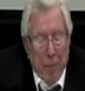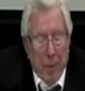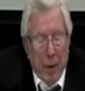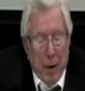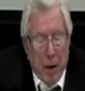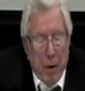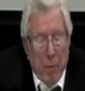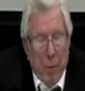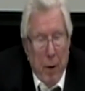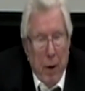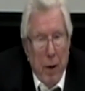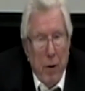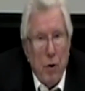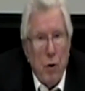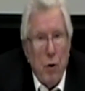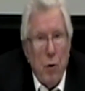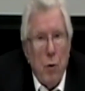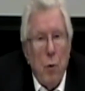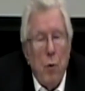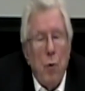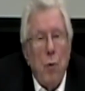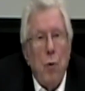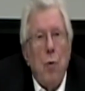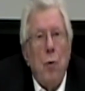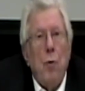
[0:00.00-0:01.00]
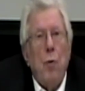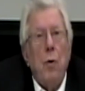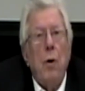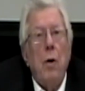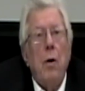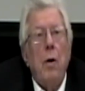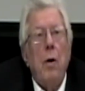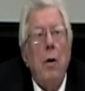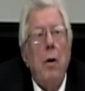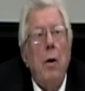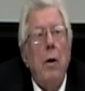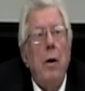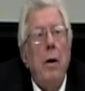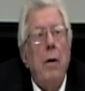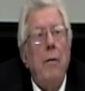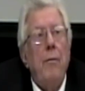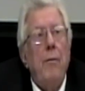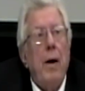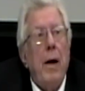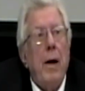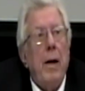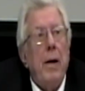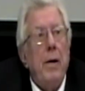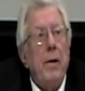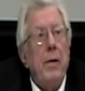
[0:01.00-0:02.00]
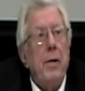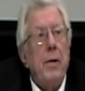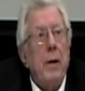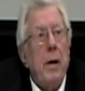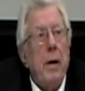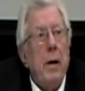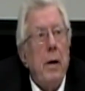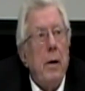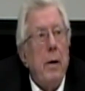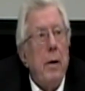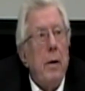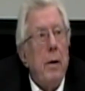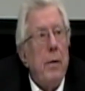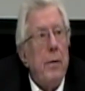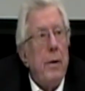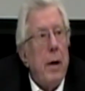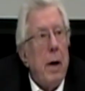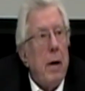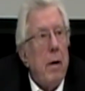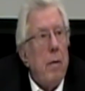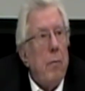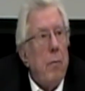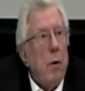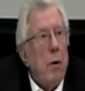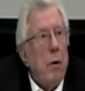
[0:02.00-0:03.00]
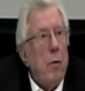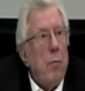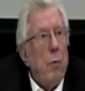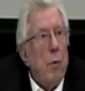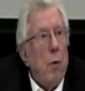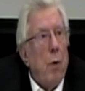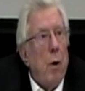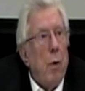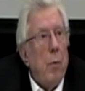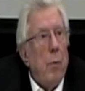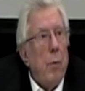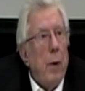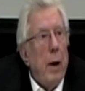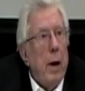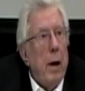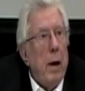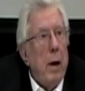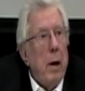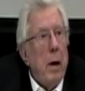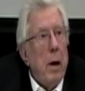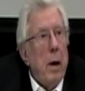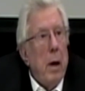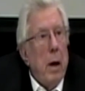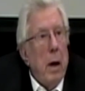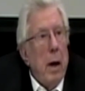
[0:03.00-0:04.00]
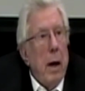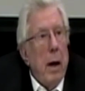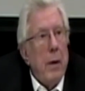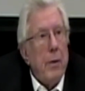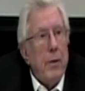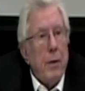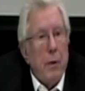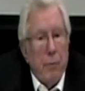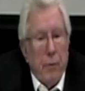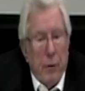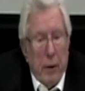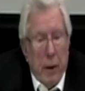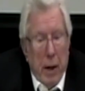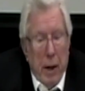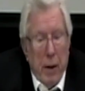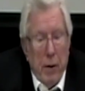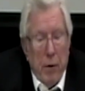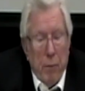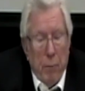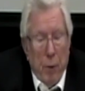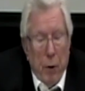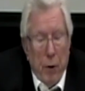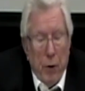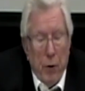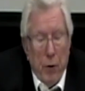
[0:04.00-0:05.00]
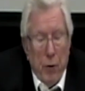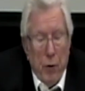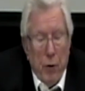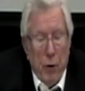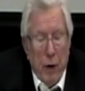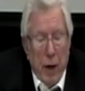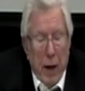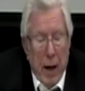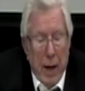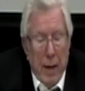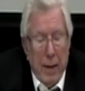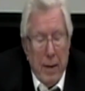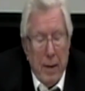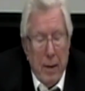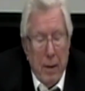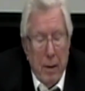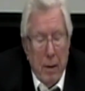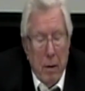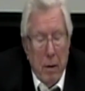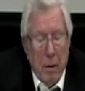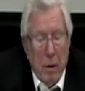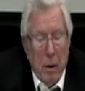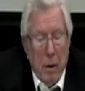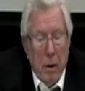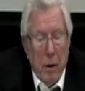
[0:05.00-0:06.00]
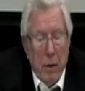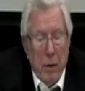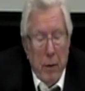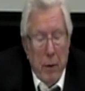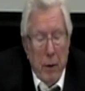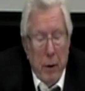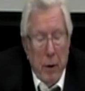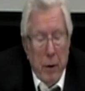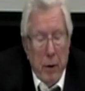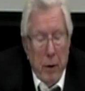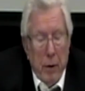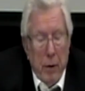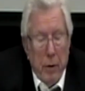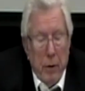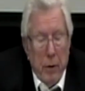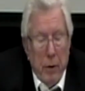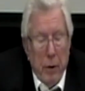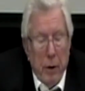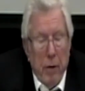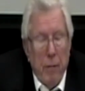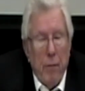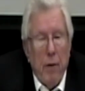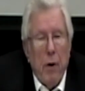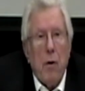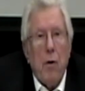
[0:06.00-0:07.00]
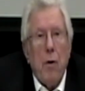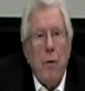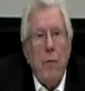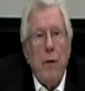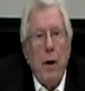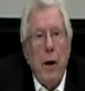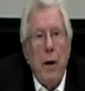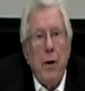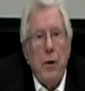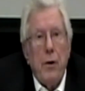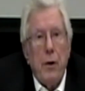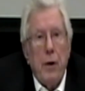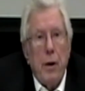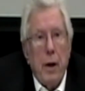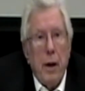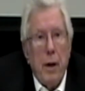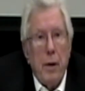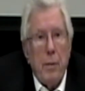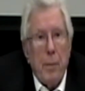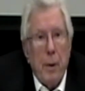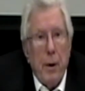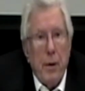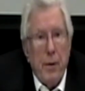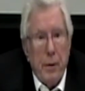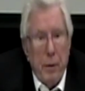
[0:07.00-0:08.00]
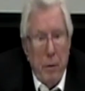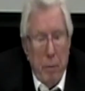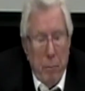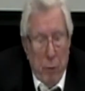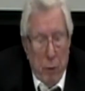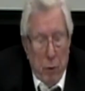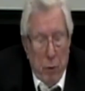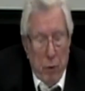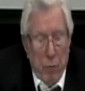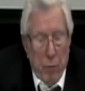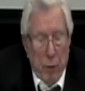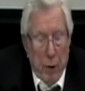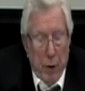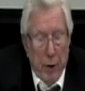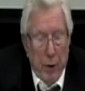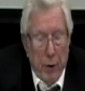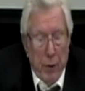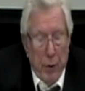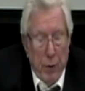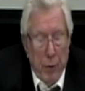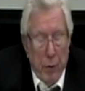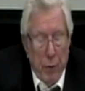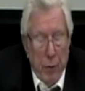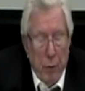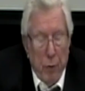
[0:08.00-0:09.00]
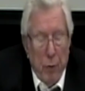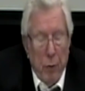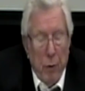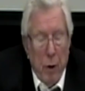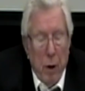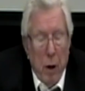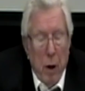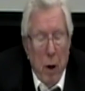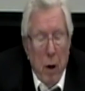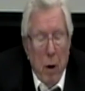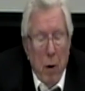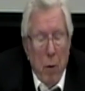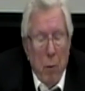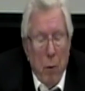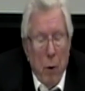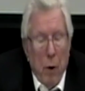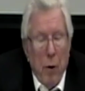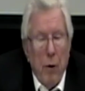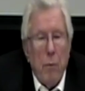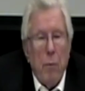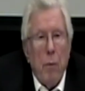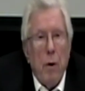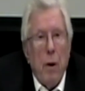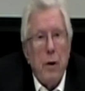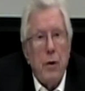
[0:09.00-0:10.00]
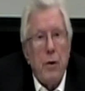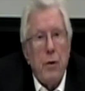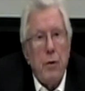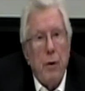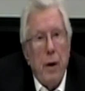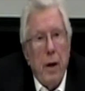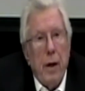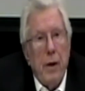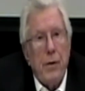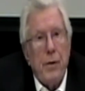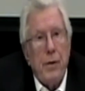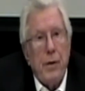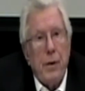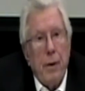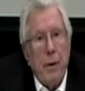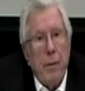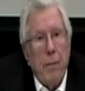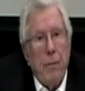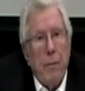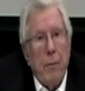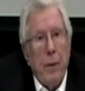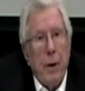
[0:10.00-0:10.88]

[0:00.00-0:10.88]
There were two uh, events in the Second World War where heads of states wanted to cancel the Geneva Convention as President Bush wanted to do. One was Dresden.